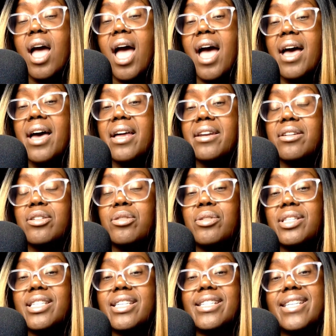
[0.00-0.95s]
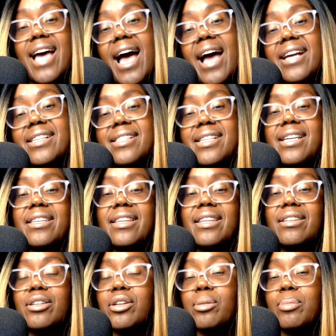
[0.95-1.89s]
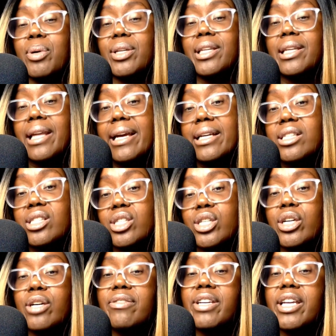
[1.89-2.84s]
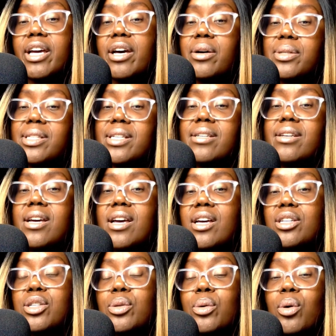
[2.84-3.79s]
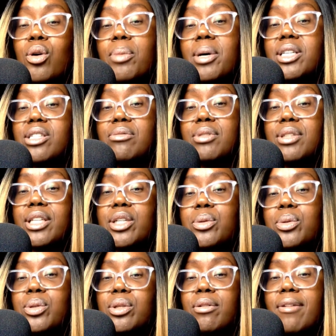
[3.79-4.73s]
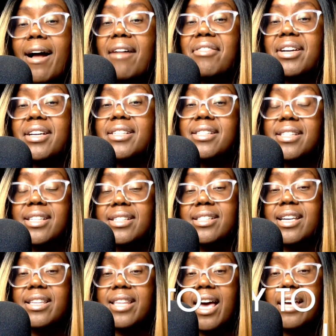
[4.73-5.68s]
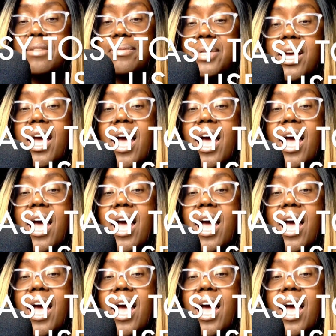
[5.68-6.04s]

and you could see text and you can put links to your videos and do a whole bunch of really cool graphics and things like that.